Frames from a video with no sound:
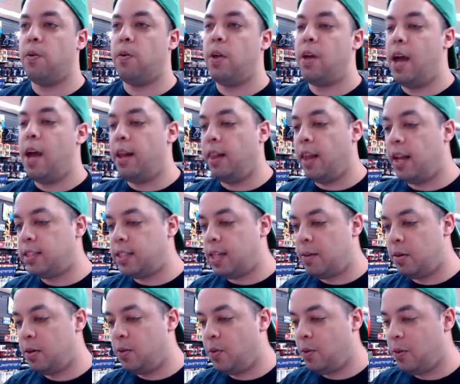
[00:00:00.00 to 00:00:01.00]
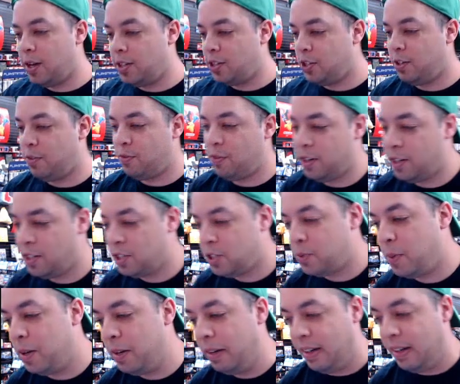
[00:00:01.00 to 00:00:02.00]
And Lightsaber duel I should have finished,
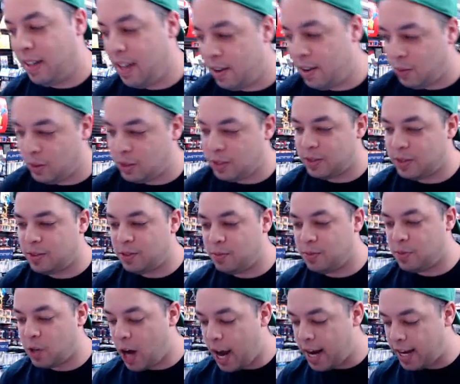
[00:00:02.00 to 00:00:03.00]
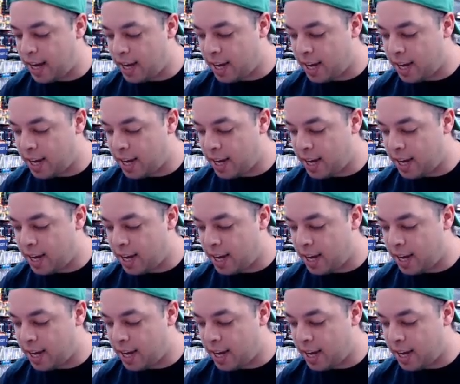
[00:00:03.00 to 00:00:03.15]
but I was cranky.